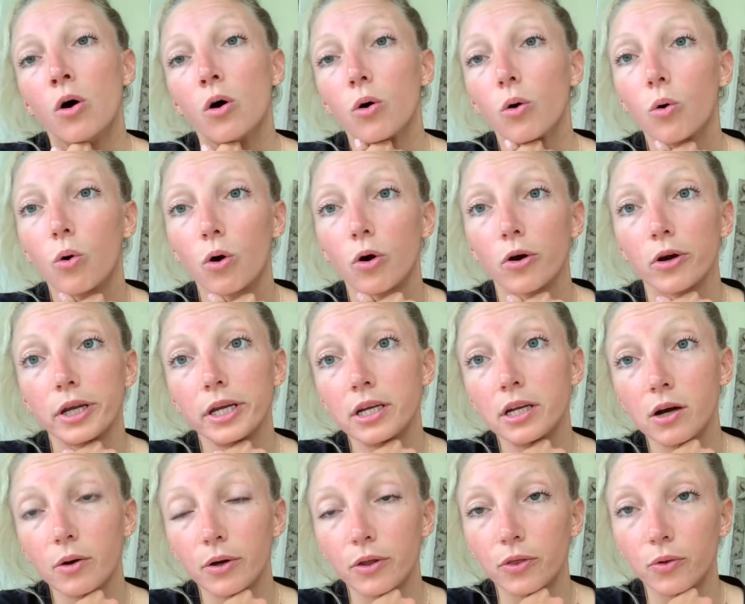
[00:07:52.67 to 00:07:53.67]
or
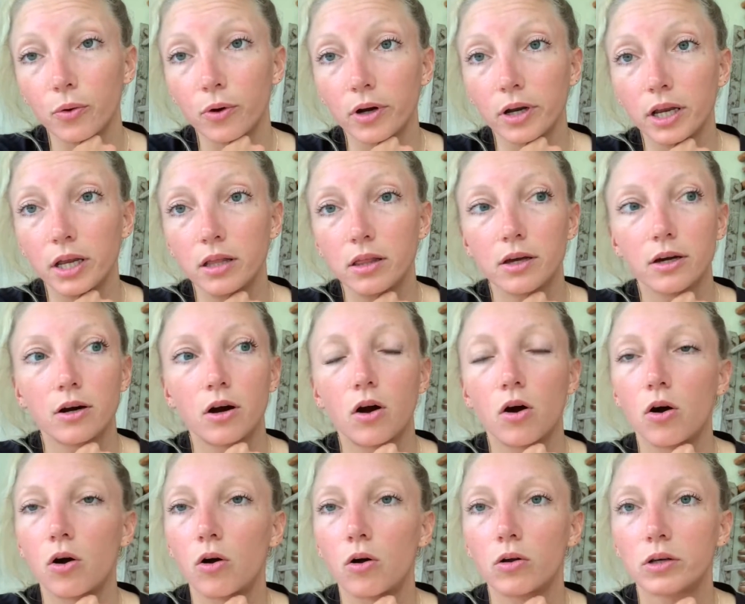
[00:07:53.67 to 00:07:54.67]
ego authority. They're
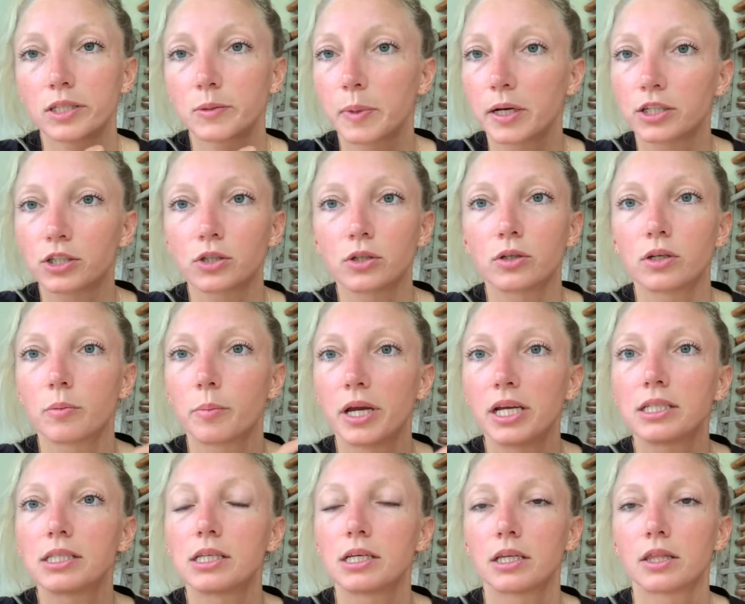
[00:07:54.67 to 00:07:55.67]
all special and
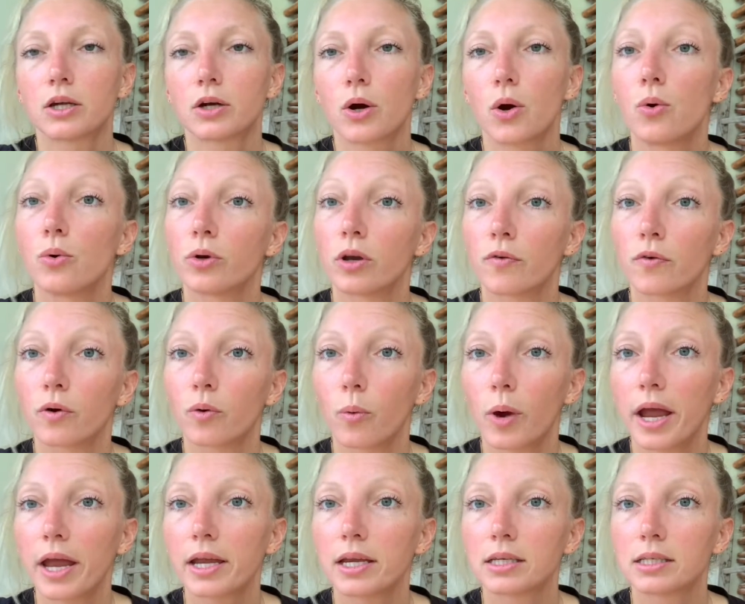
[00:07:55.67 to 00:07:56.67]
amazing in their own different
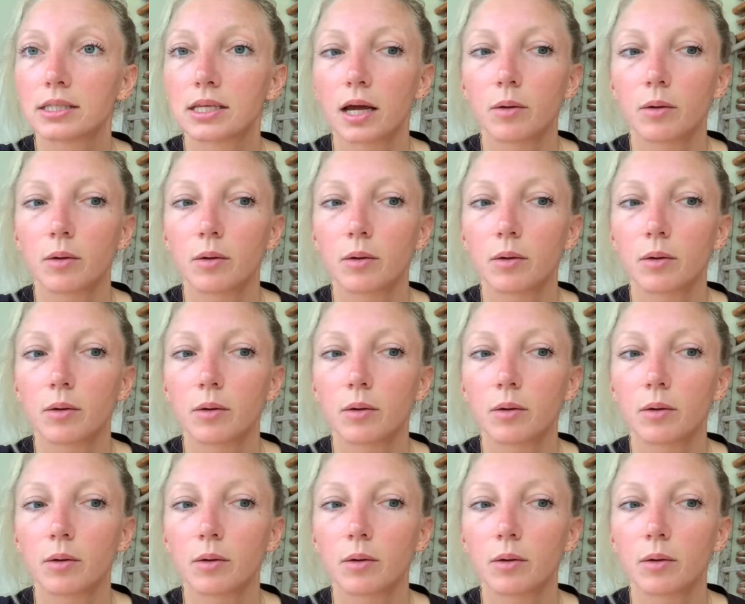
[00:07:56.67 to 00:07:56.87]
ways.